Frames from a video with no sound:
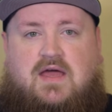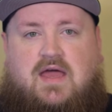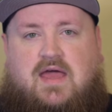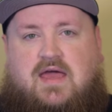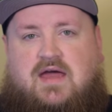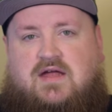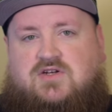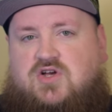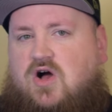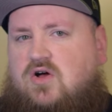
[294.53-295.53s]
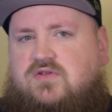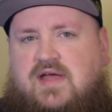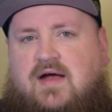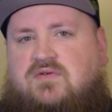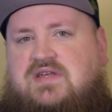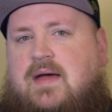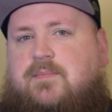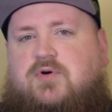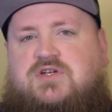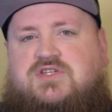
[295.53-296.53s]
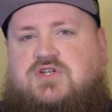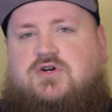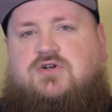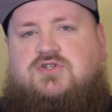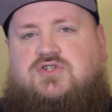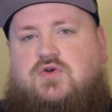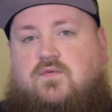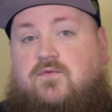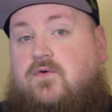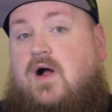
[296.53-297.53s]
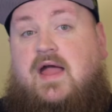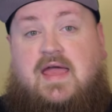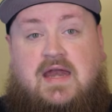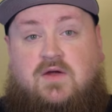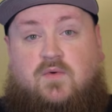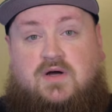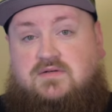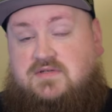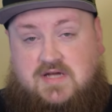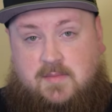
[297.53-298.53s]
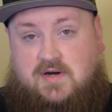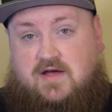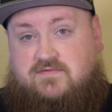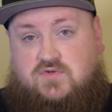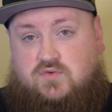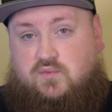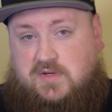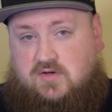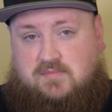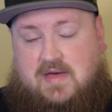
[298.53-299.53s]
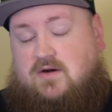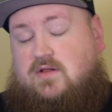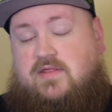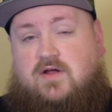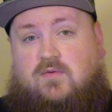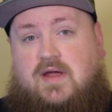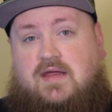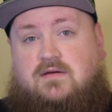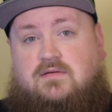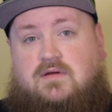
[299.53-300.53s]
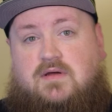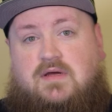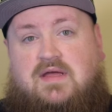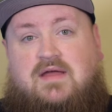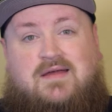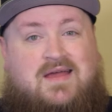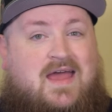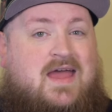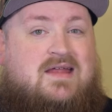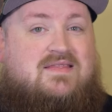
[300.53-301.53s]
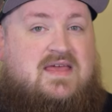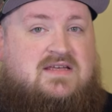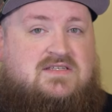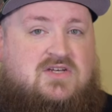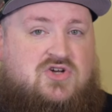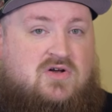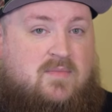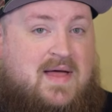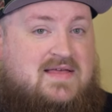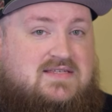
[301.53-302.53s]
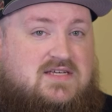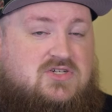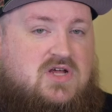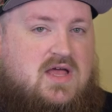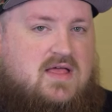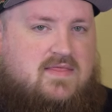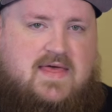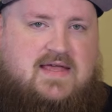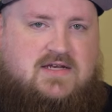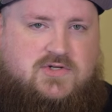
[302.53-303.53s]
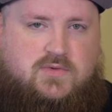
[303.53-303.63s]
and call down Tempestuous Surge to fry anyone dumb enough to wield metal in their reign. And thanks to Jungle Passage, they get to